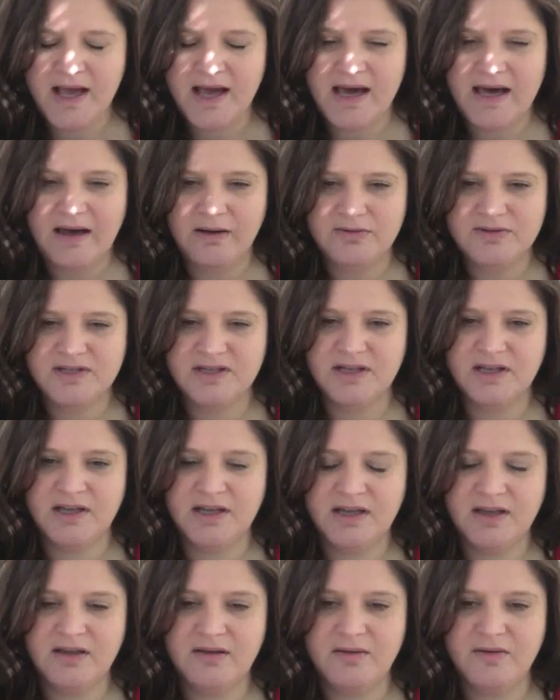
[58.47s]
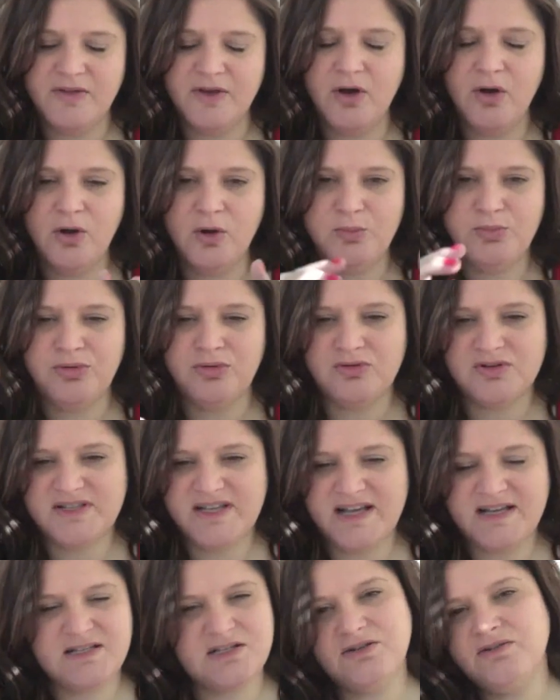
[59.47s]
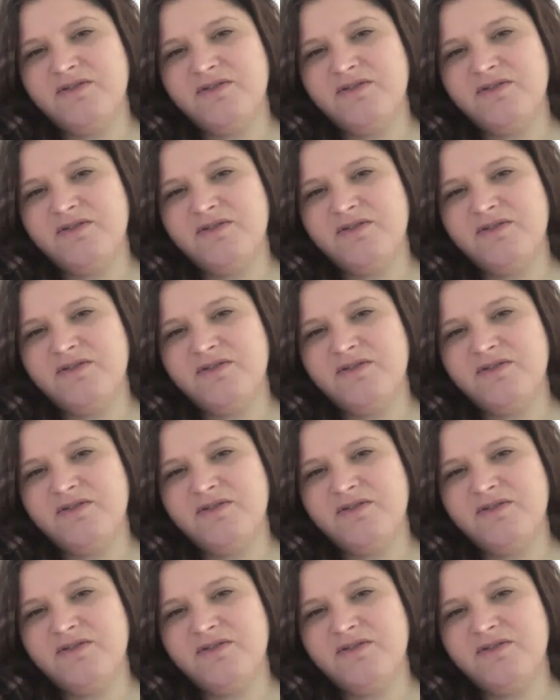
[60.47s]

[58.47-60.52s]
how to, the whole process